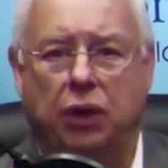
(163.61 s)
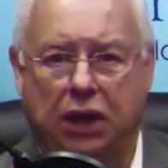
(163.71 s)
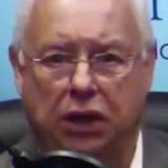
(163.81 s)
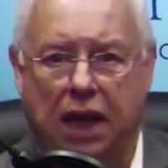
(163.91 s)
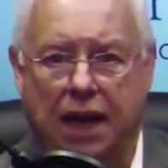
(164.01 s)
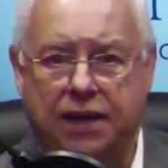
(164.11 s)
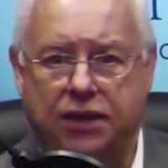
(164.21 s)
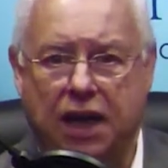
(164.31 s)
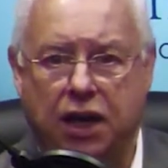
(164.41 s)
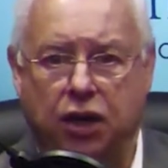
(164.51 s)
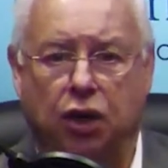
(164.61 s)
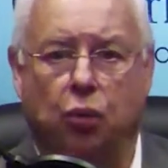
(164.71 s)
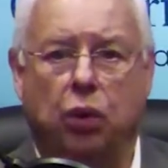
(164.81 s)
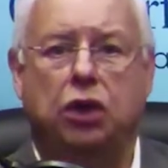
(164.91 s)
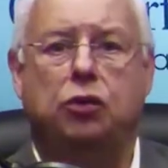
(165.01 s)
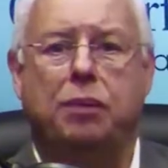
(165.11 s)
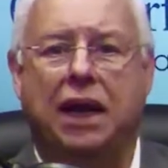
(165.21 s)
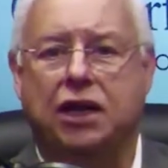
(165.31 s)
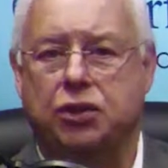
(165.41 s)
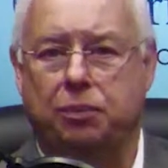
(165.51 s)
realized that your
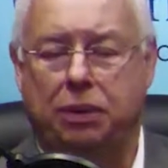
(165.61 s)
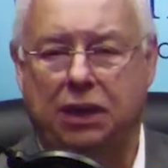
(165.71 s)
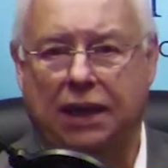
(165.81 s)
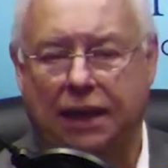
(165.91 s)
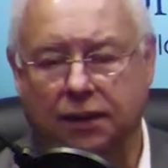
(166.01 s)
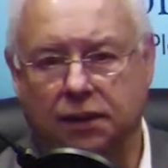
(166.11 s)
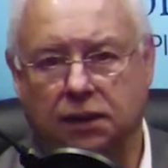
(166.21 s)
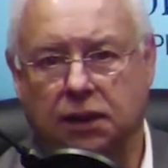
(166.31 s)
will-based plan